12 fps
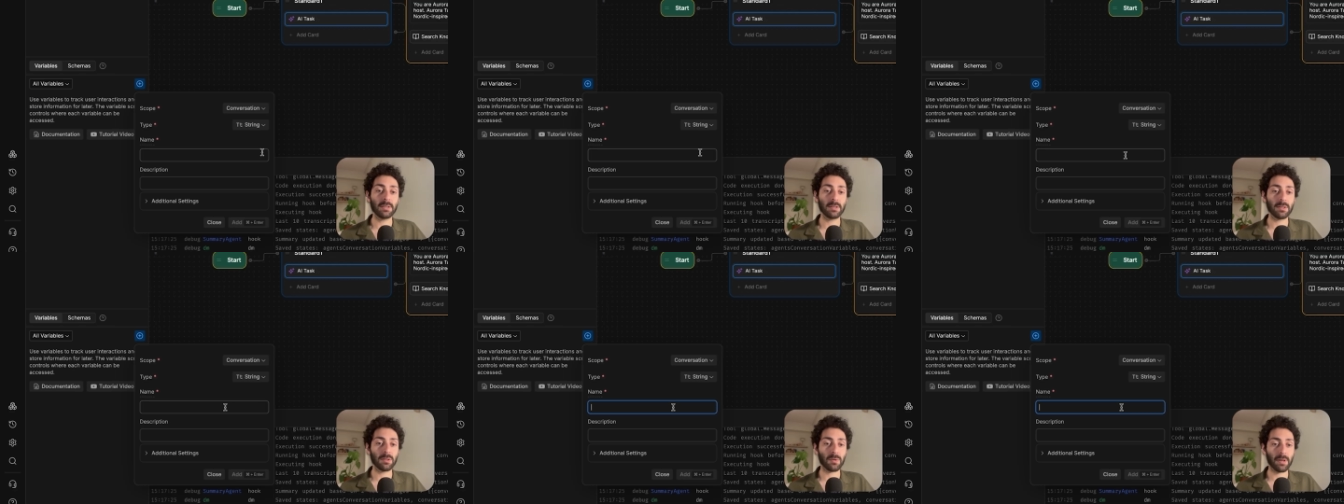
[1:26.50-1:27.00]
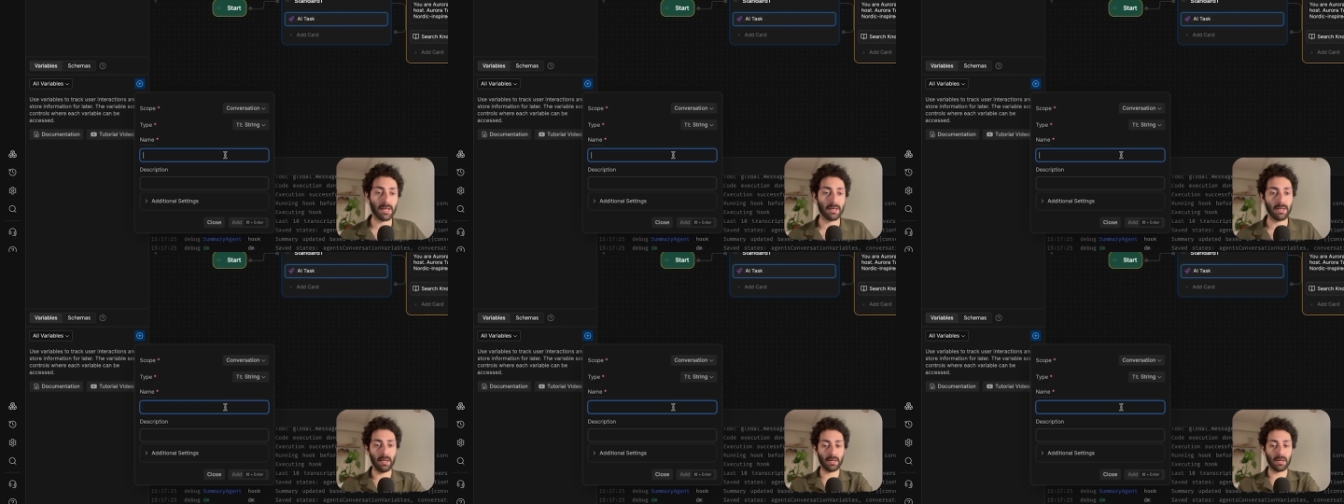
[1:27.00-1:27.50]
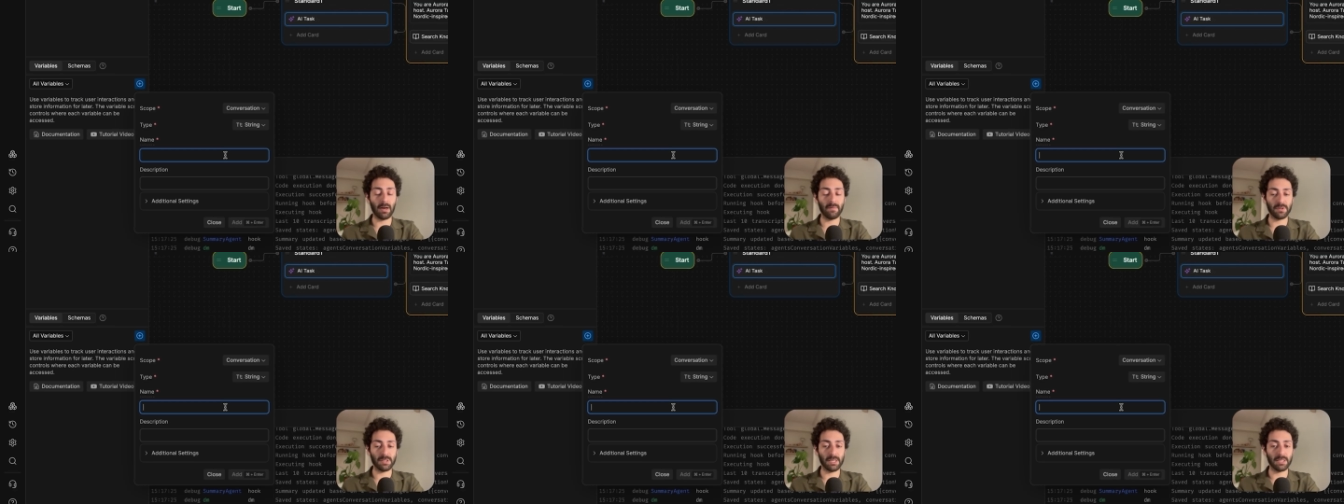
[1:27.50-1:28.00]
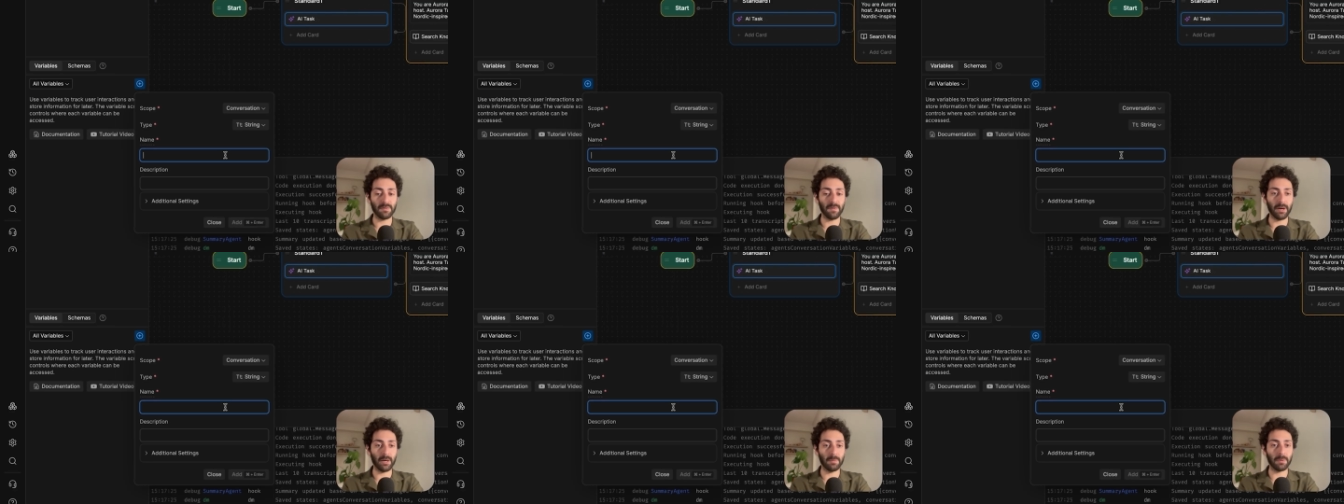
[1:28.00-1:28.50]
is to store that in a conversation
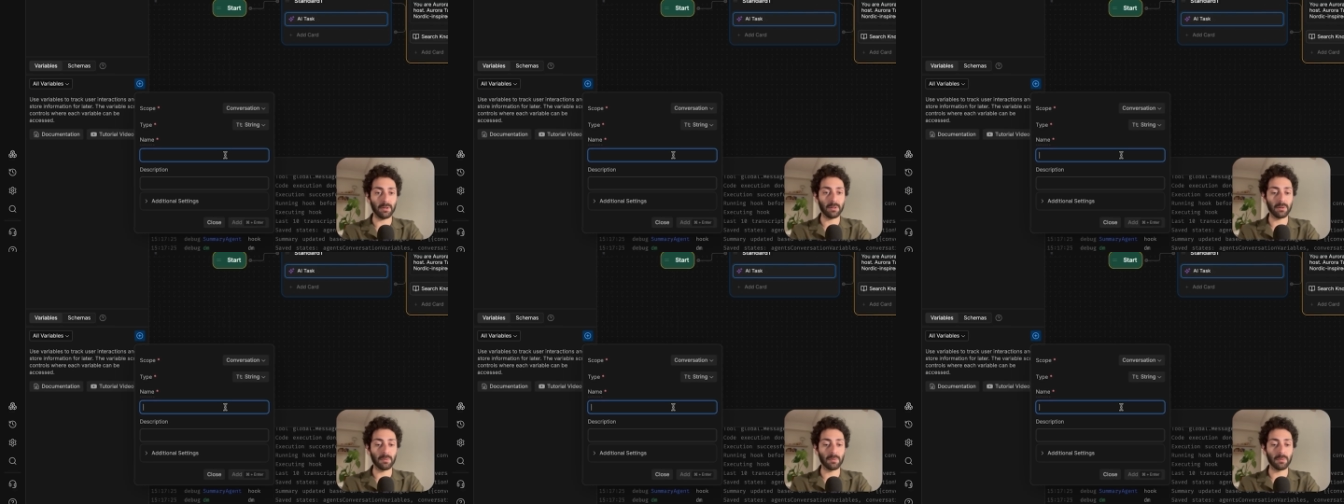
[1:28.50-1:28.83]
variable.